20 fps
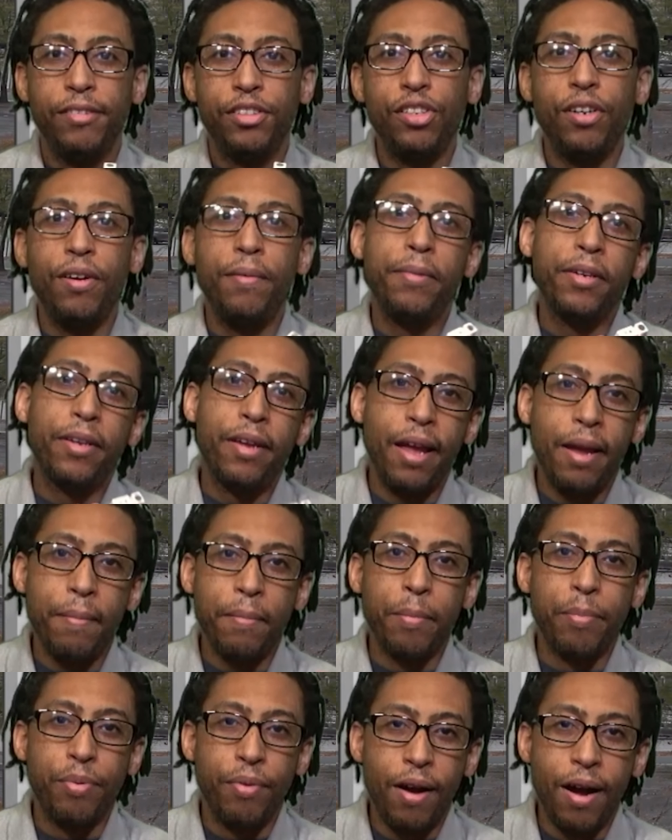So it
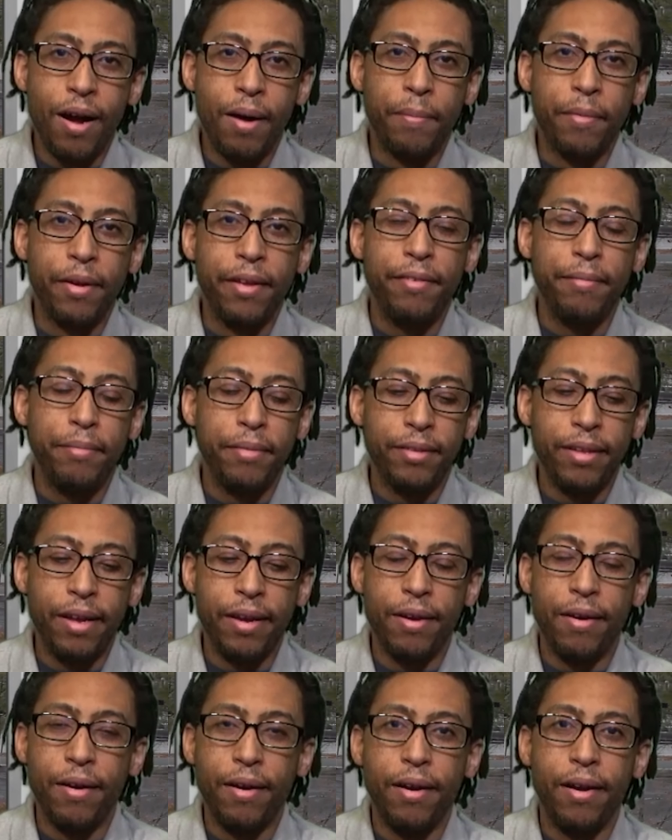became a problem. It would be
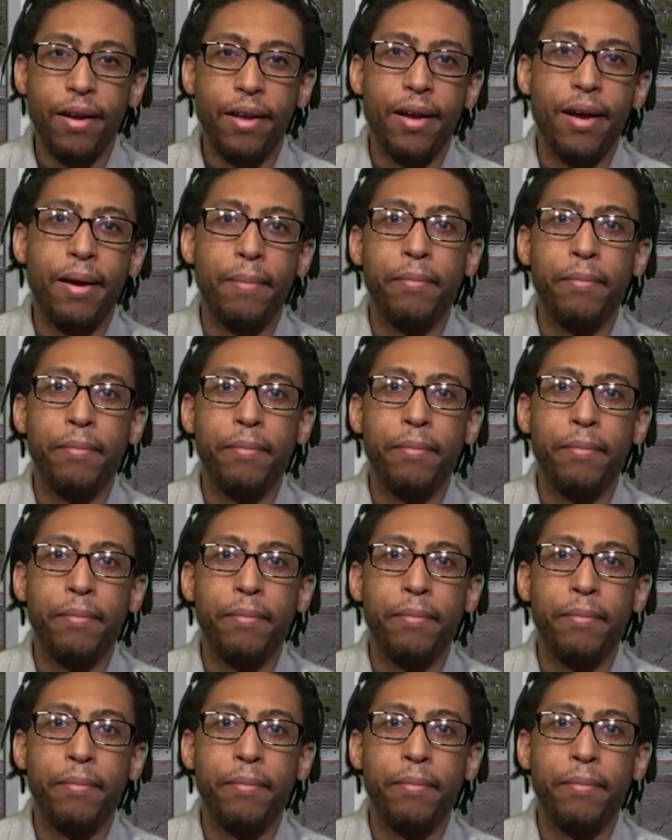like, all right,